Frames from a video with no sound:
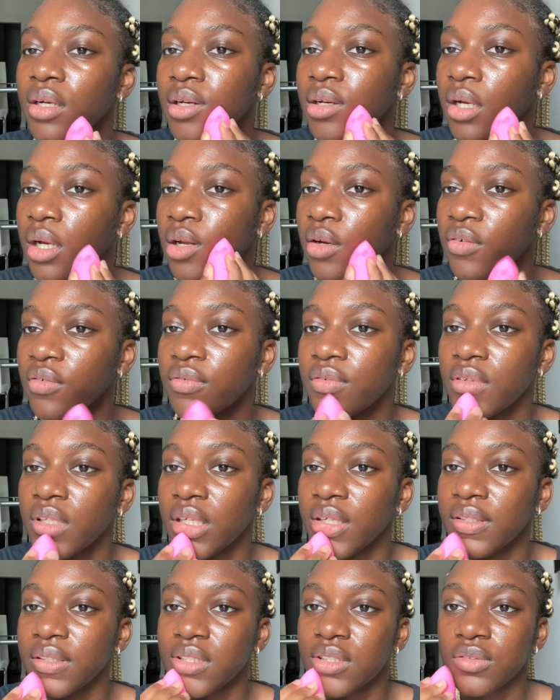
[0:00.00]
I don't feel
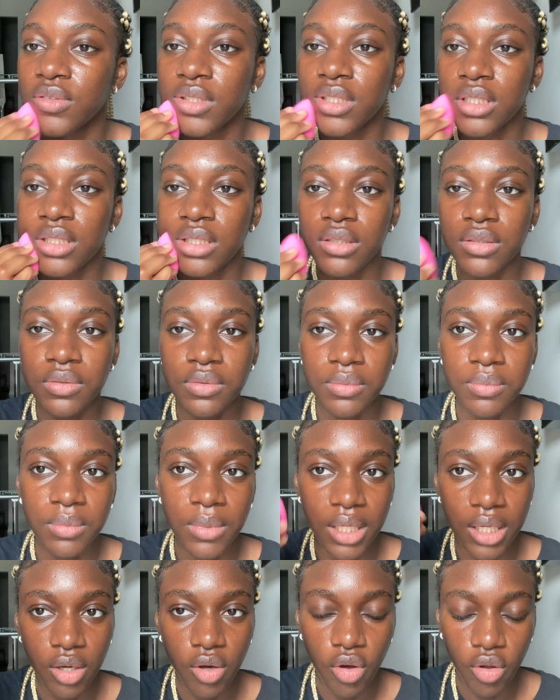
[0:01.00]
like doing it
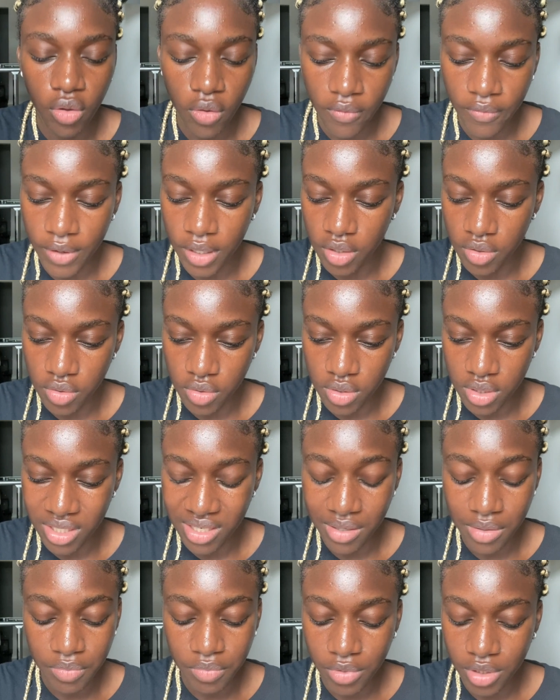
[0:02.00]
like all over because
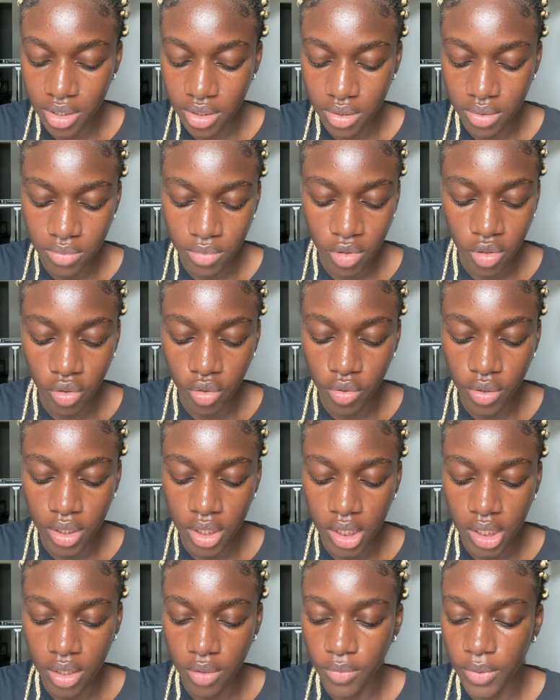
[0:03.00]
I'm really not going
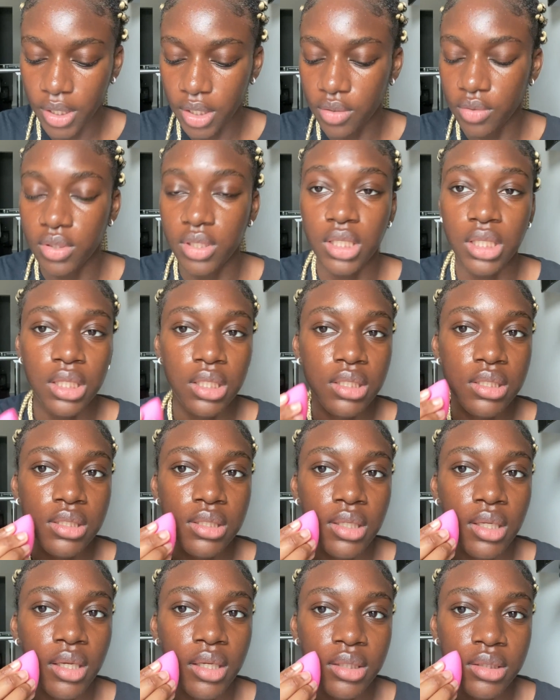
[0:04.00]
anywhere. I don't need this
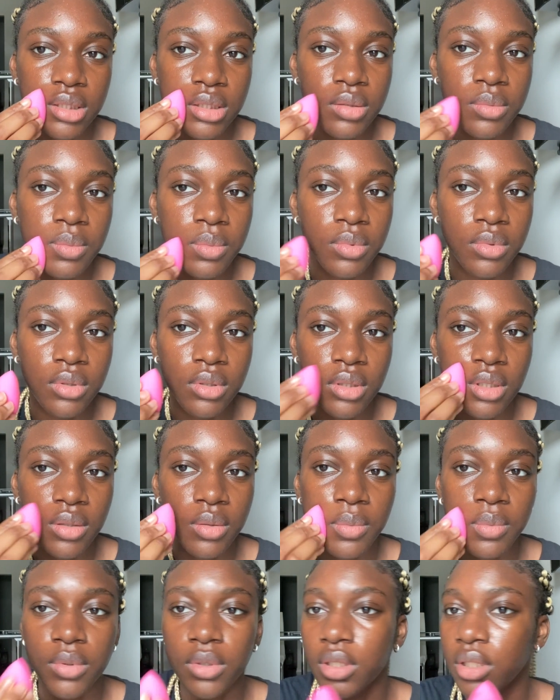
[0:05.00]
to last, but I'll
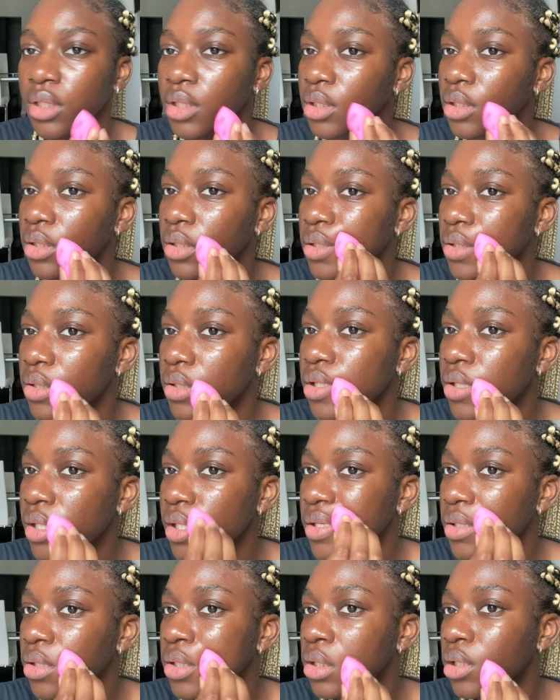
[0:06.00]
put it here
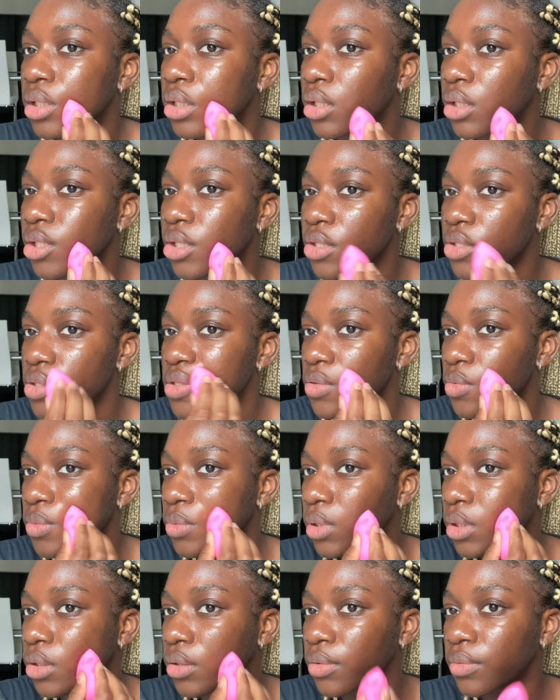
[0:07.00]
and here as
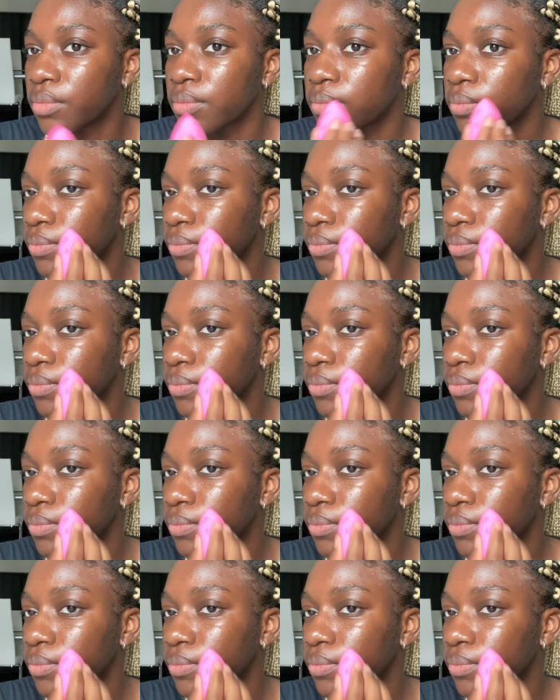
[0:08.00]
well.